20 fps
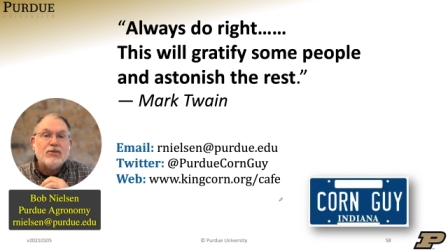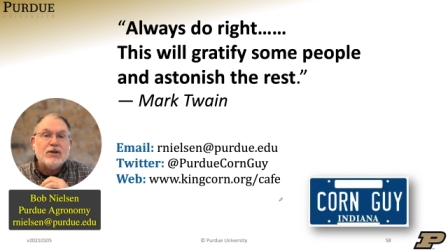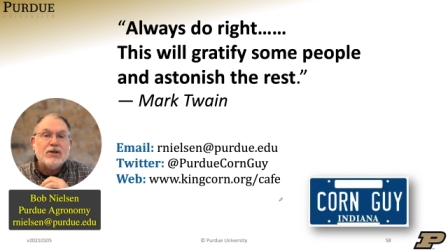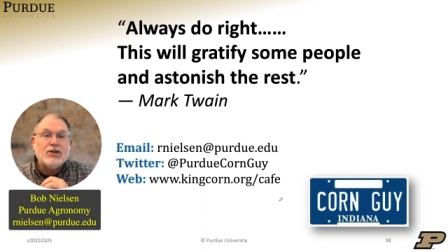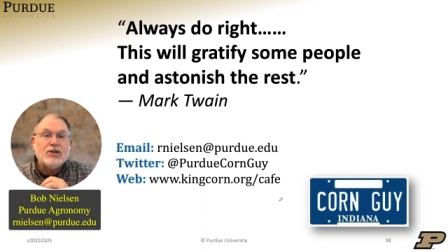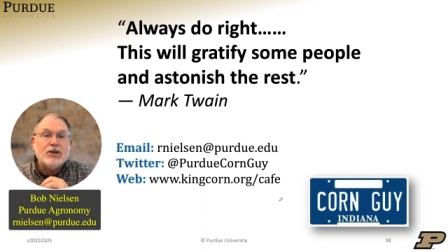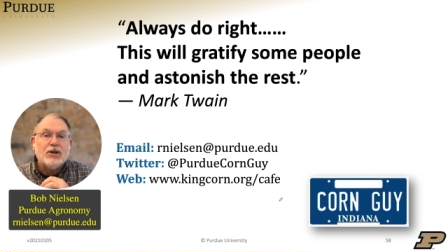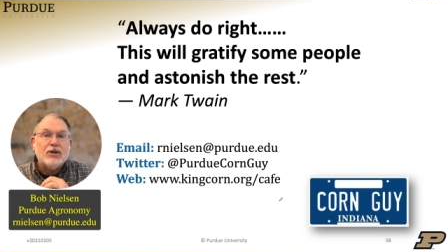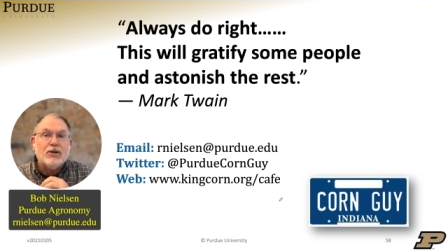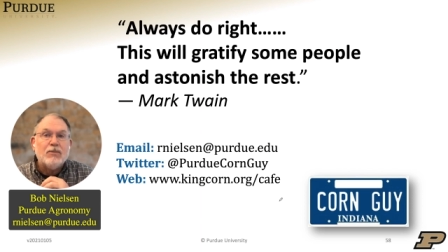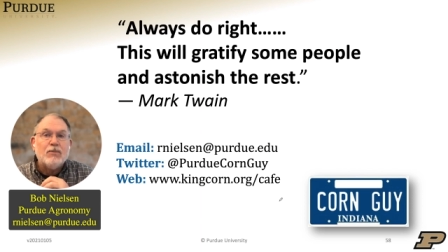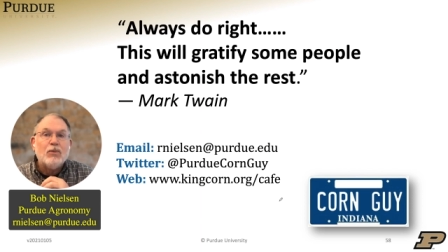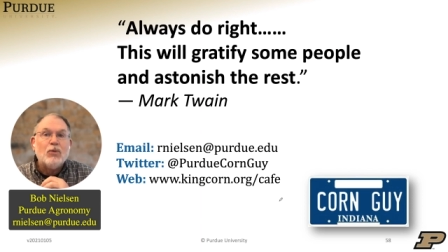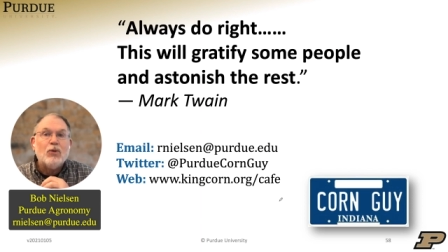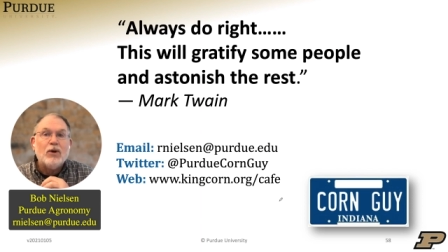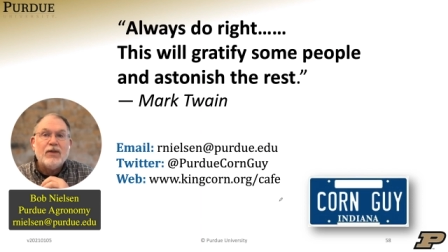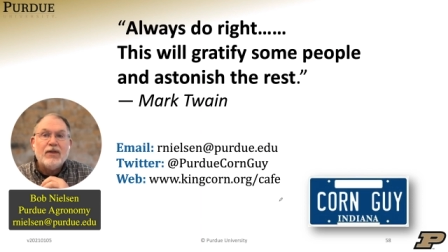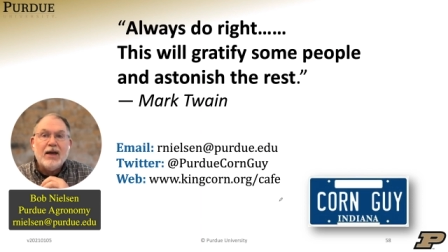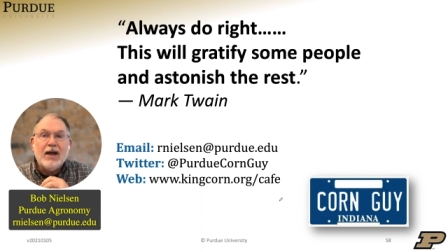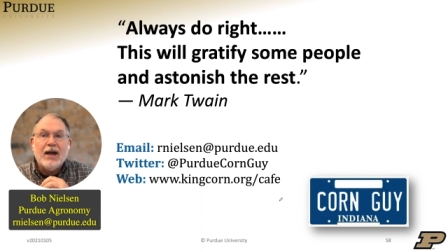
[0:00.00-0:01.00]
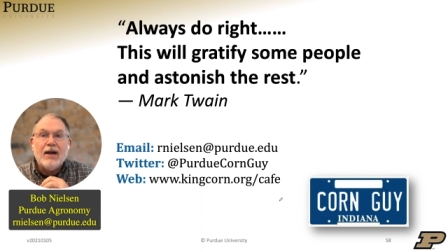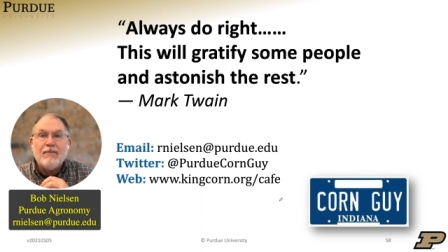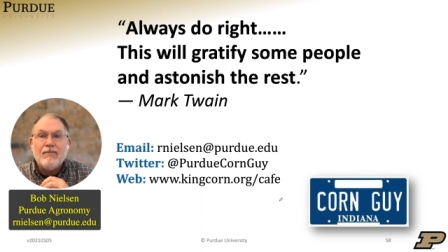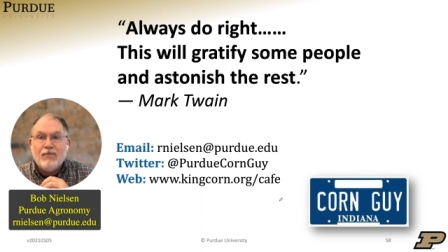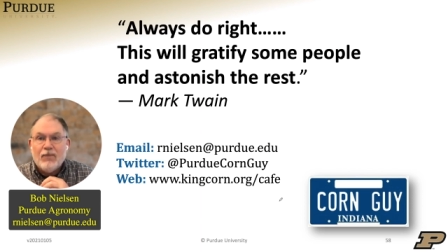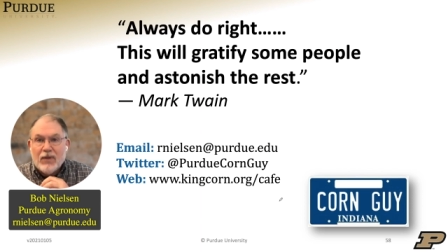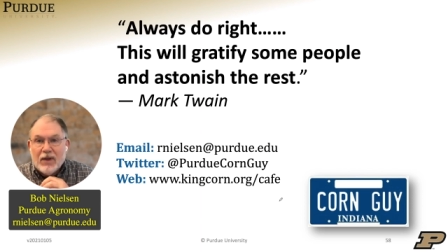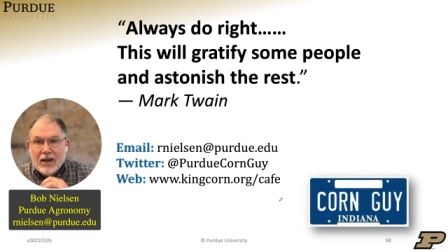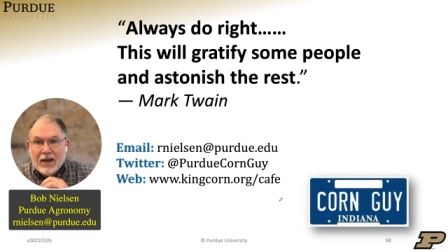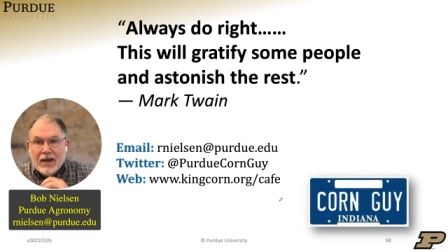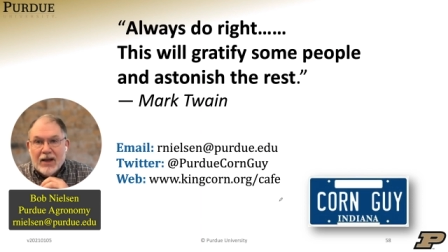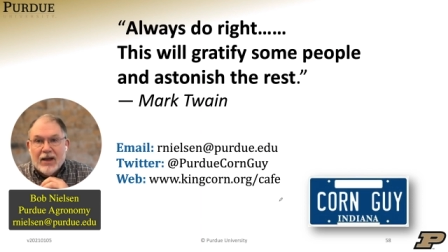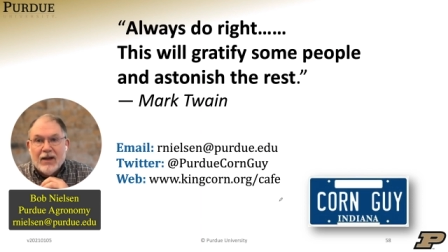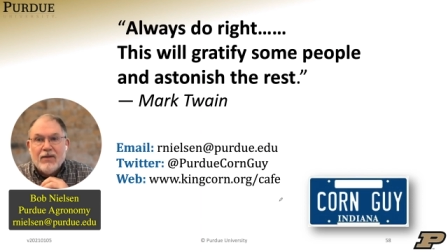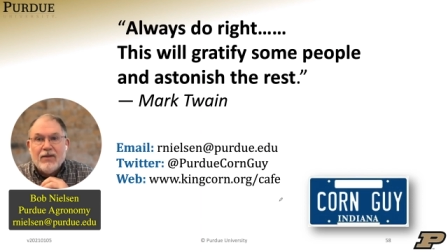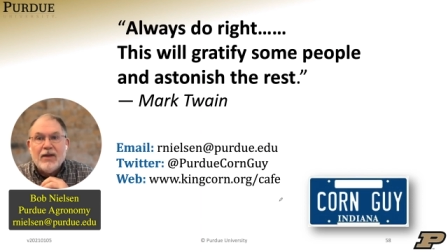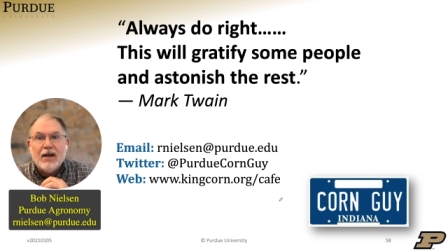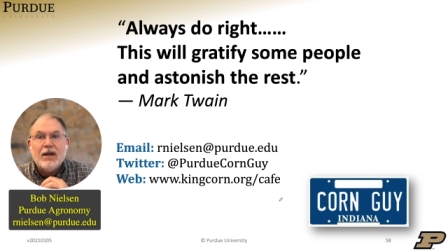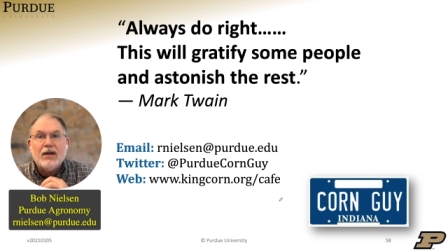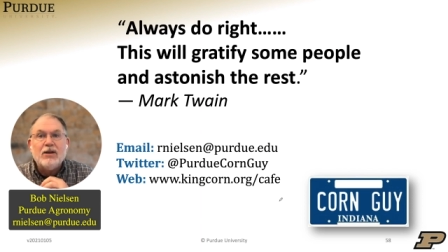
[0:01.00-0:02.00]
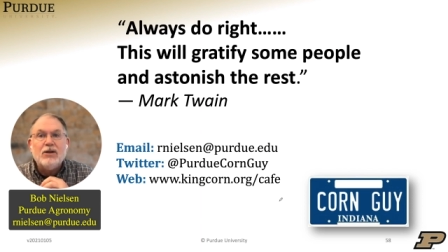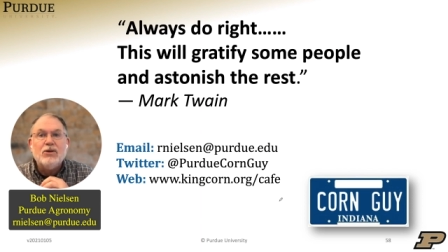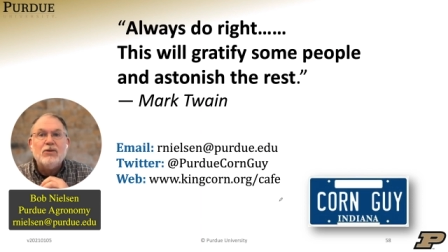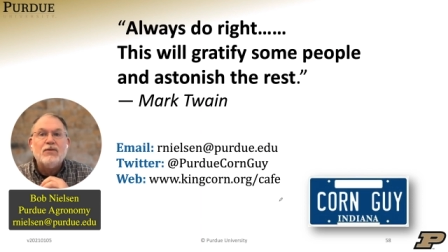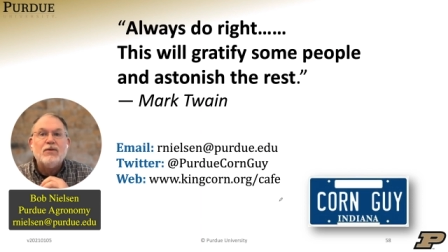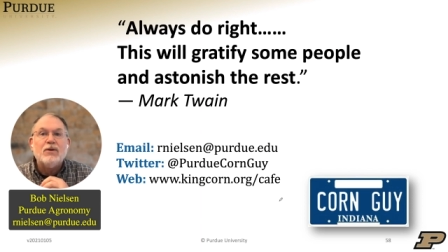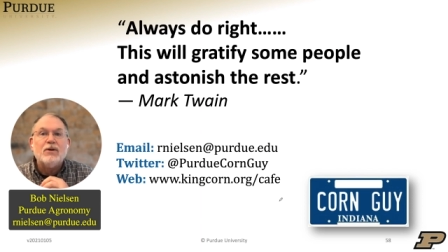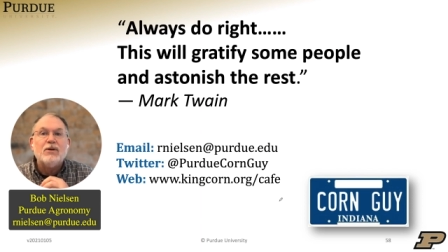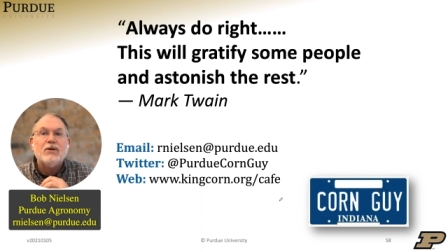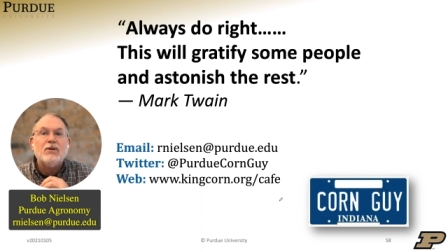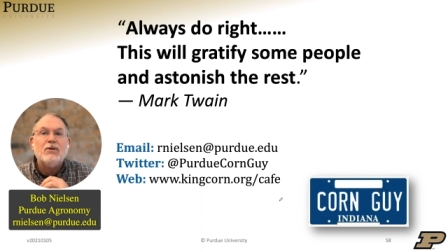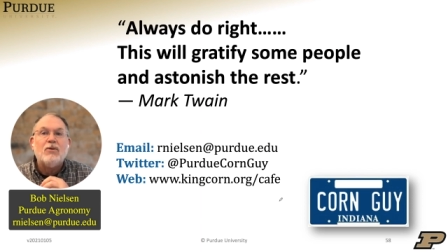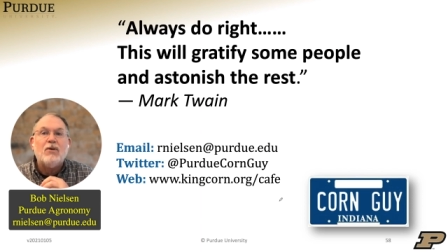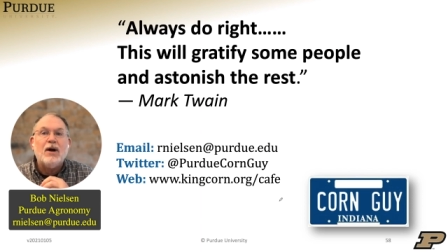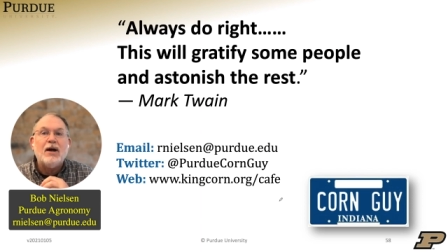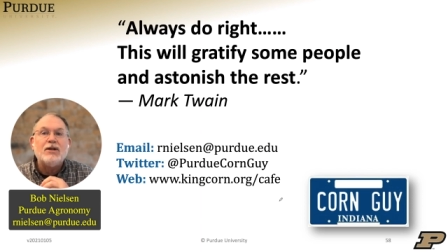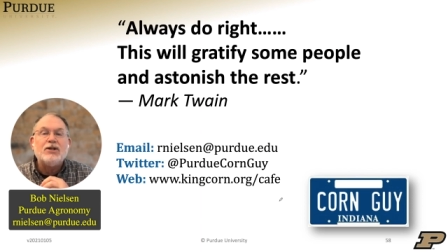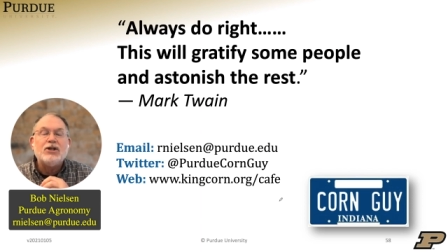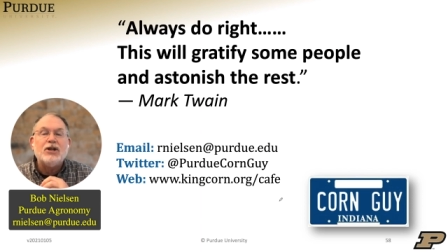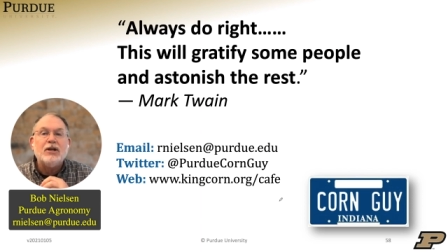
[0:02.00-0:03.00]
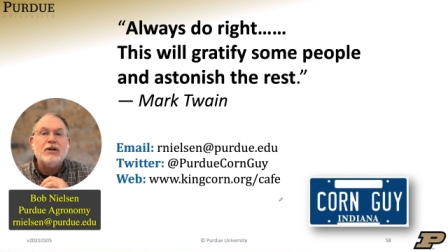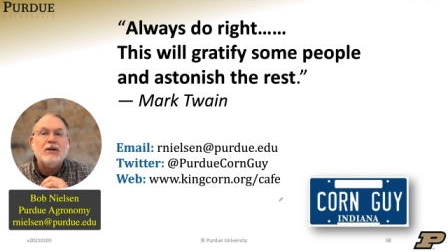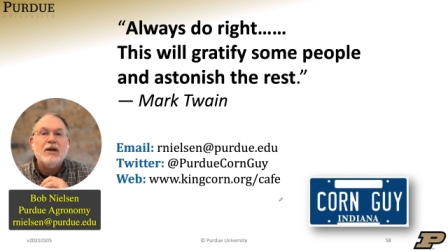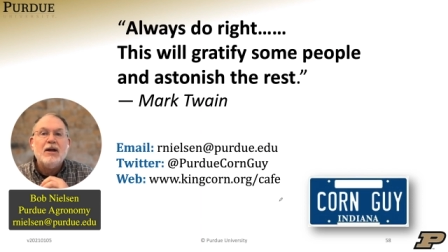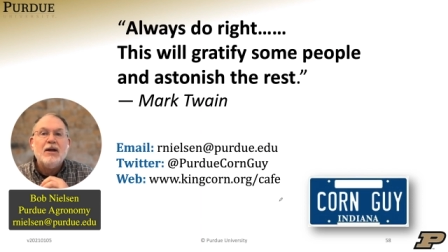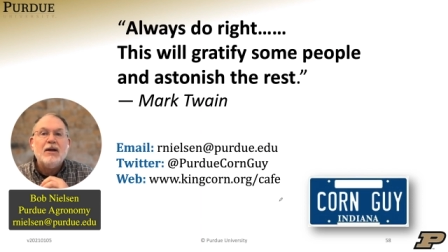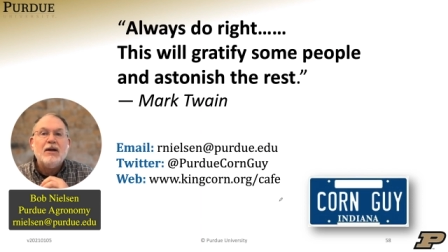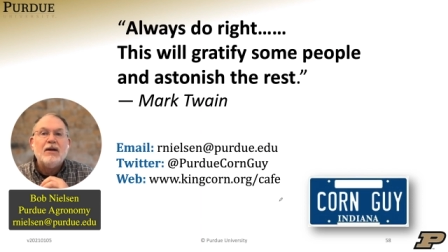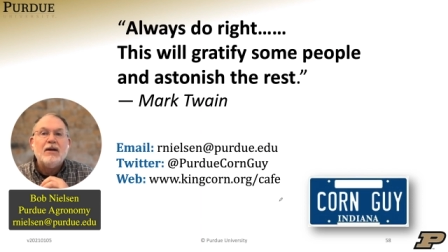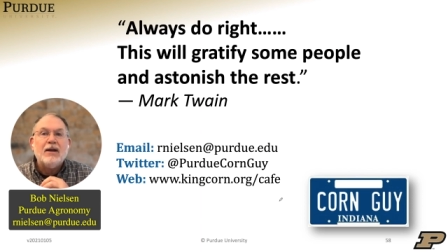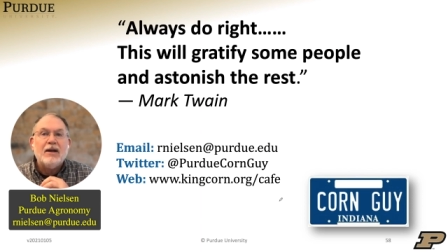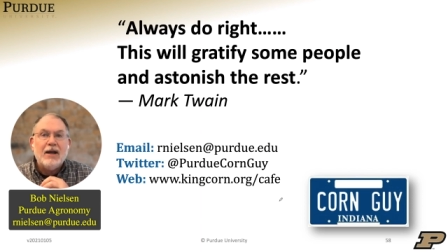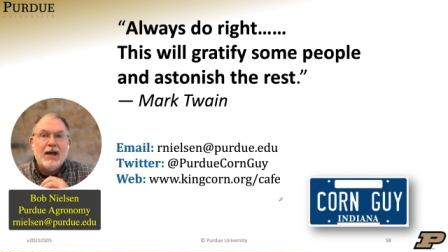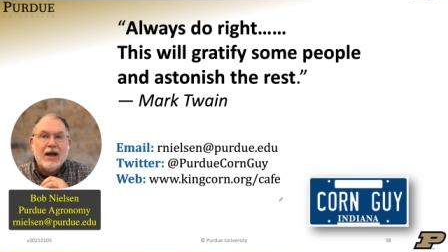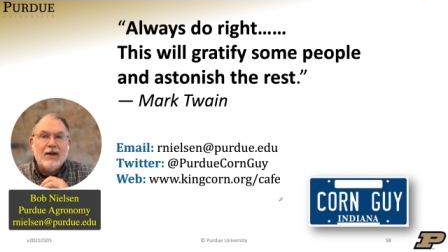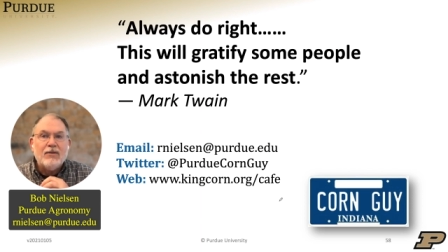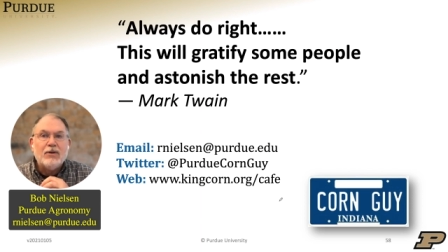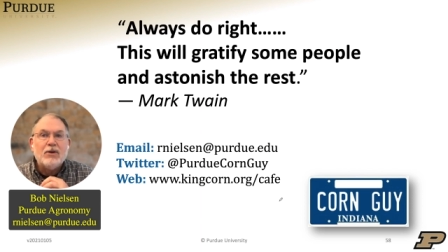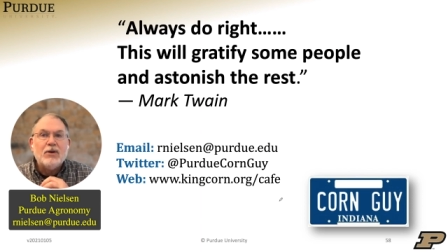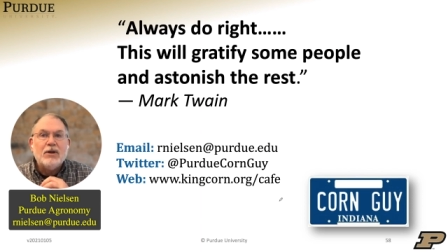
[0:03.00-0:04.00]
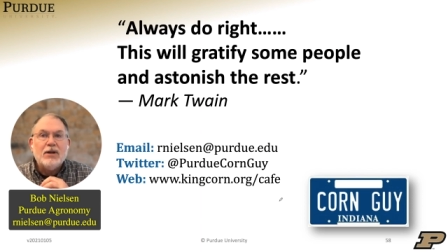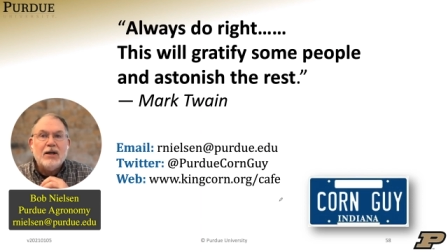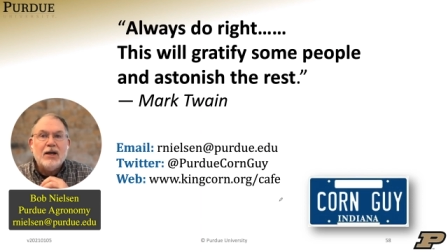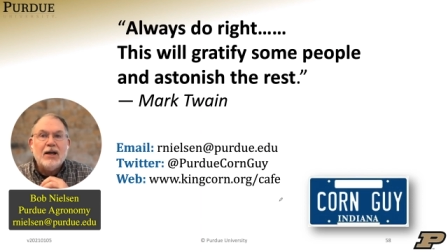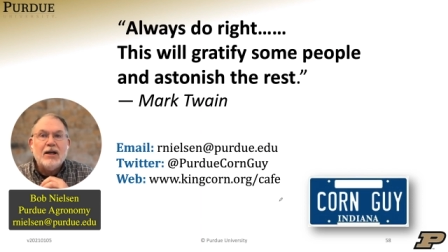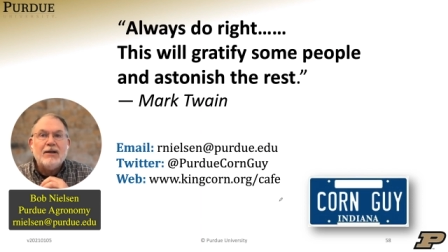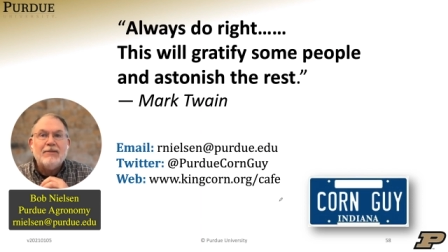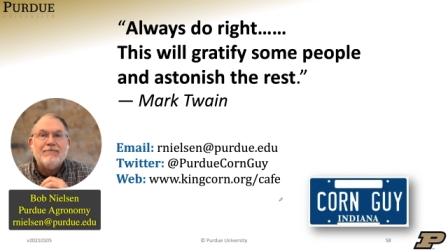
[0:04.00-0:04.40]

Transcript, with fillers: So with that, again, thank you for watching and have a good day.